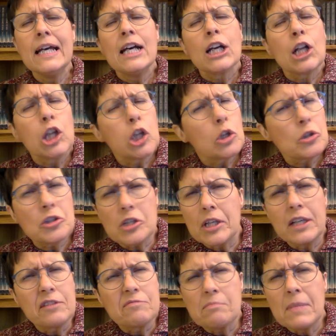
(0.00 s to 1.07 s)
clergy
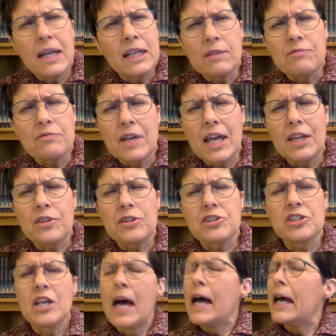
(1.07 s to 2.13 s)
of many faiths,